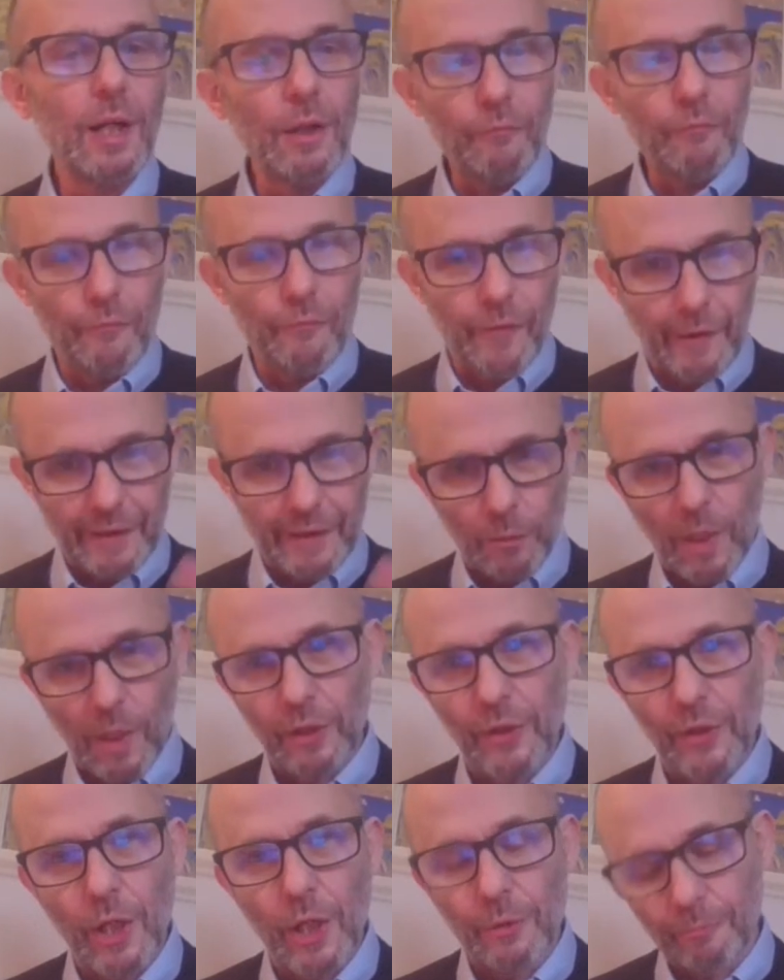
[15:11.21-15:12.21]
very well
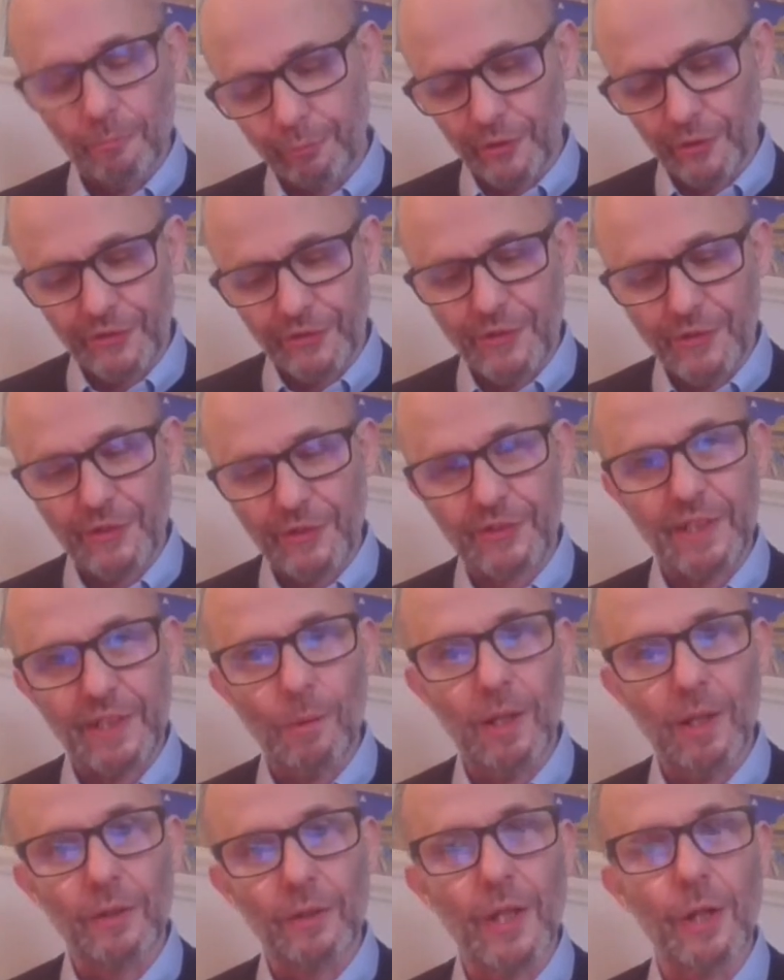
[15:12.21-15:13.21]
known, prestigiously
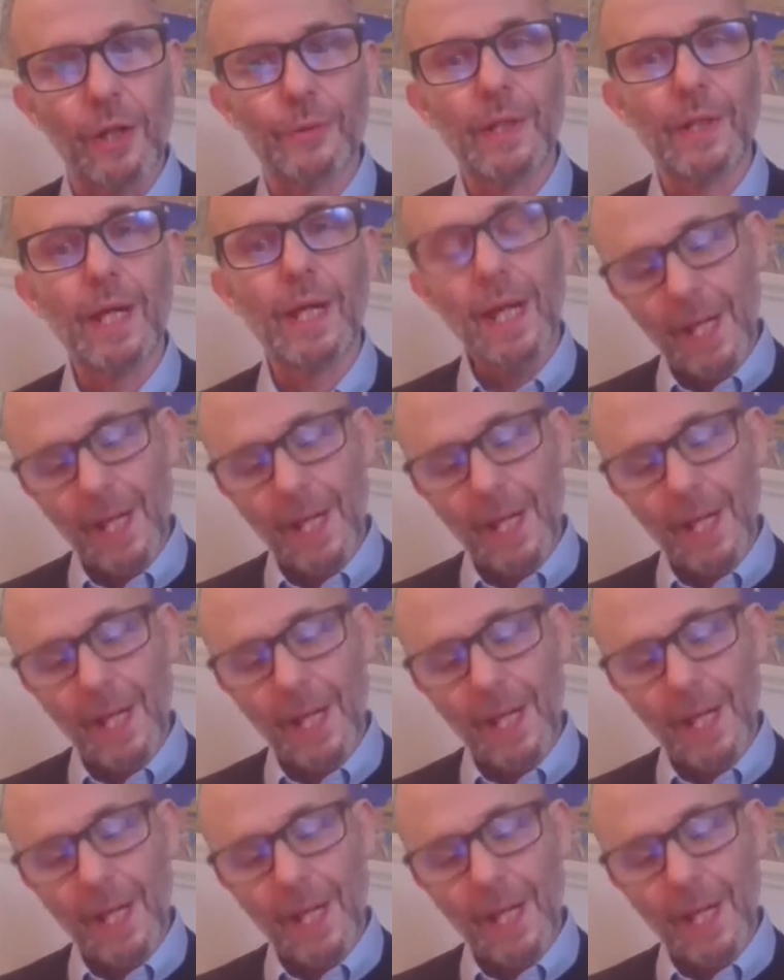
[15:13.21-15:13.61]
well known,